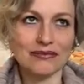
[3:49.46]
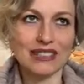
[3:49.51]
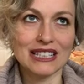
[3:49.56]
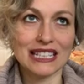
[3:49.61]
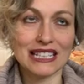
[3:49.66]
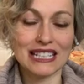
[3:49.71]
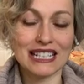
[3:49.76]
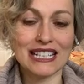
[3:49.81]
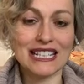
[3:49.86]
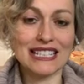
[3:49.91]

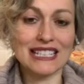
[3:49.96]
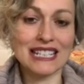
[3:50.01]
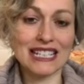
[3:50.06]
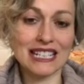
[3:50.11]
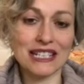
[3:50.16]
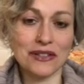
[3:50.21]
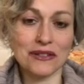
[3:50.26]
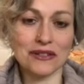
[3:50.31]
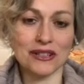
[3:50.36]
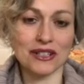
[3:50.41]

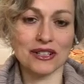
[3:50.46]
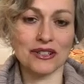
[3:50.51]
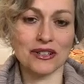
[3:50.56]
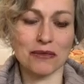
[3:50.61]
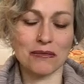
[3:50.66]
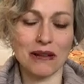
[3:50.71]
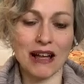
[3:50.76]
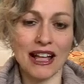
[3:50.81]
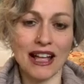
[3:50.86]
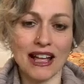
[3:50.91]
continued to
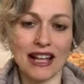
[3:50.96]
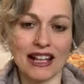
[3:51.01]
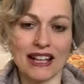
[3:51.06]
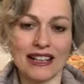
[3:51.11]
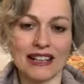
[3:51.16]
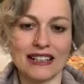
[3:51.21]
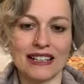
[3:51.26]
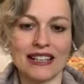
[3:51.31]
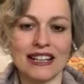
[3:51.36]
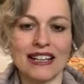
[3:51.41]

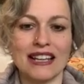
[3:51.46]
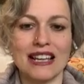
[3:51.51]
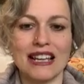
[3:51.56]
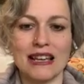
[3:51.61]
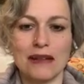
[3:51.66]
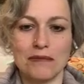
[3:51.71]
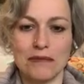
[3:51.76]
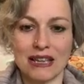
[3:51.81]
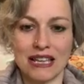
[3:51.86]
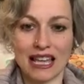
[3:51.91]
Japan,
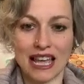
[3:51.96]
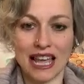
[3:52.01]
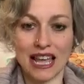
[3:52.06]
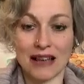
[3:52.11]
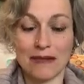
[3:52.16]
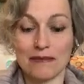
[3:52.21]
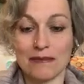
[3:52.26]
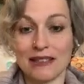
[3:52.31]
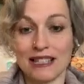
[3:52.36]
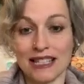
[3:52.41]
it
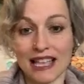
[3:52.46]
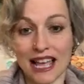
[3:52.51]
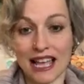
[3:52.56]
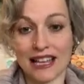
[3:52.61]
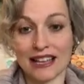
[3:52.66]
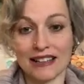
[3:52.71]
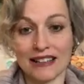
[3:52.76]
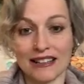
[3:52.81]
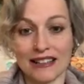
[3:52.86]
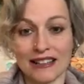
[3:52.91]
became
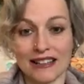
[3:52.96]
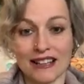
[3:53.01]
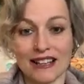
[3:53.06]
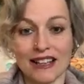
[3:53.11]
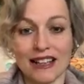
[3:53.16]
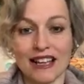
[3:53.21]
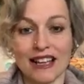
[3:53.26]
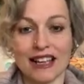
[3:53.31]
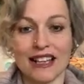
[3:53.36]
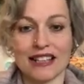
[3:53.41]
Zen.
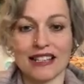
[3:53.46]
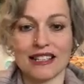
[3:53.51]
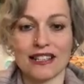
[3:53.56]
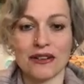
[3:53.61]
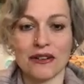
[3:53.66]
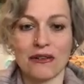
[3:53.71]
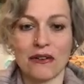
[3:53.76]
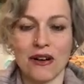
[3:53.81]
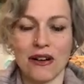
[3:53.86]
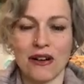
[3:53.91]
And
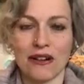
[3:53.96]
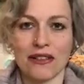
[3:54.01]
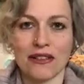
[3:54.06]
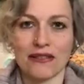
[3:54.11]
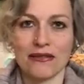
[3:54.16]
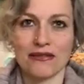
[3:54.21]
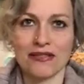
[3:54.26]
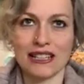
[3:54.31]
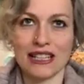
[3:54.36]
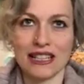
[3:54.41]
so all
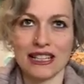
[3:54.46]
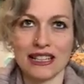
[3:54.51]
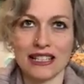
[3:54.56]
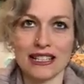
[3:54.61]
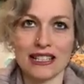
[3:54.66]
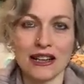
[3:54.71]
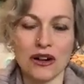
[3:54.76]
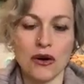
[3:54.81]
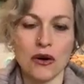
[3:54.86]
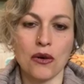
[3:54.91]
of these
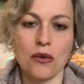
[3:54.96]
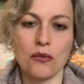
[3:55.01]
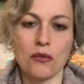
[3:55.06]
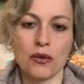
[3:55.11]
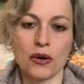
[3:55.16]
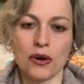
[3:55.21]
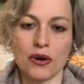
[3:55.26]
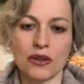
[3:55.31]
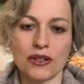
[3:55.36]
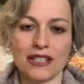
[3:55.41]

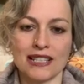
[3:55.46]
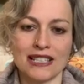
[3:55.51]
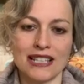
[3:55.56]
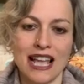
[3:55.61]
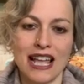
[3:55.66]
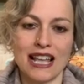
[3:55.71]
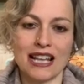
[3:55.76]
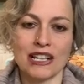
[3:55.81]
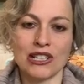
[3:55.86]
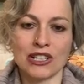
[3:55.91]
words,
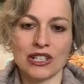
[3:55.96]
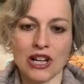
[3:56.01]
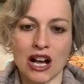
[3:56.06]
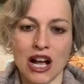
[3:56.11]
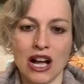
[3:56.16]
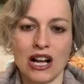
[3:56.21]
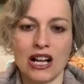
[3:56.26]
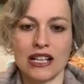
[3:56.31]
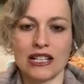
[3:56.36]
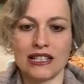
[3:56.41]
Zen,
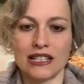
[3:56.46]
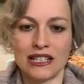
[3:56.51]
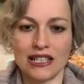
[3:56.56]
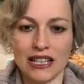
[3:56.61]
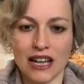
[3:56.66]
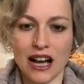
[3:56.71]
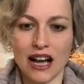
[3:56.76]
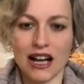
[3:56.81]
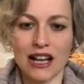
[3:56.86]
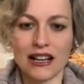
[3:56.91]
Chan,
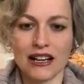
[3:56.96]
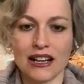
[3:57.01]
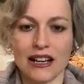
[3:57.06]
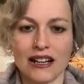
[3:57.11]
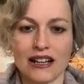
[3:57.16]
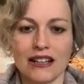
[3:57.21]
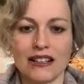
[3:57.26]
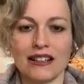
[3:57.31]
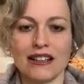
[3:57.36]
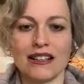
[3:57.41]

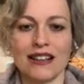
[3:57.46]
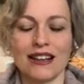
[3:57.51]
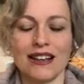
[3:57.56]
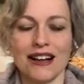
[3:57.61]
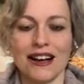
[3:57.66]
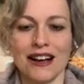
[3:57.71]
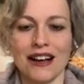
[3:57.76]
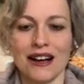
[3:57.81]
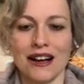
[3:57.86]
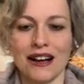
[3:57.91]
dhyana,
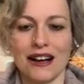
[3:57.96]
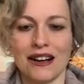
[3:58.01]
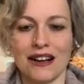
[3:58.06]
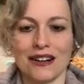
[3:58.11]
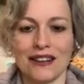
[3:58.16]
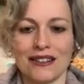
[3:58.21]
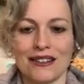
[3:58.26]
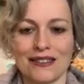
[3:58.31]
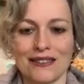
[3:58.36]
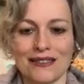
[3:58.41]

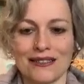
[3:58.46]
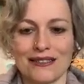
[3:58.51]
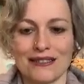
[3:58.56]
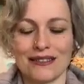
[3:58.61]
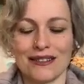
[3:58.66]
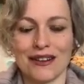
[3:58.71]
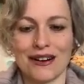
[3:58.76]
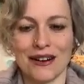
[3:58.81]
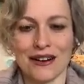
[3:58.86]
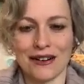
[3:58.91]

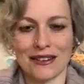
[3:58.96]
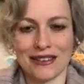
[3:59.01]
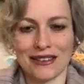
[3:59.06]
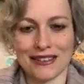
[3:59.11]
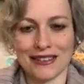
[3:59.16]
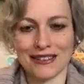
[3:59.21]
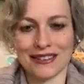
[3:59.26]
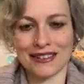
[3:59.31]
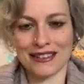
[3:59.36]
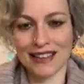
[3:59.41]
are the
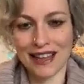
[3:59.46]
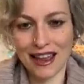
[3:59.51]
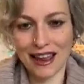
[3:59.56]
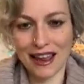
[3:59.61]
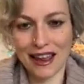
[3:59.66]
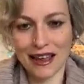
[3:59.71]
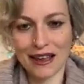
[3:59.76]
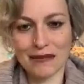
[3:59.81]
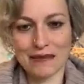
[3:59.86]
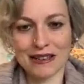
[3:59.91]

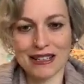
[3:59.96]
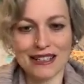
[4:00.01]
same in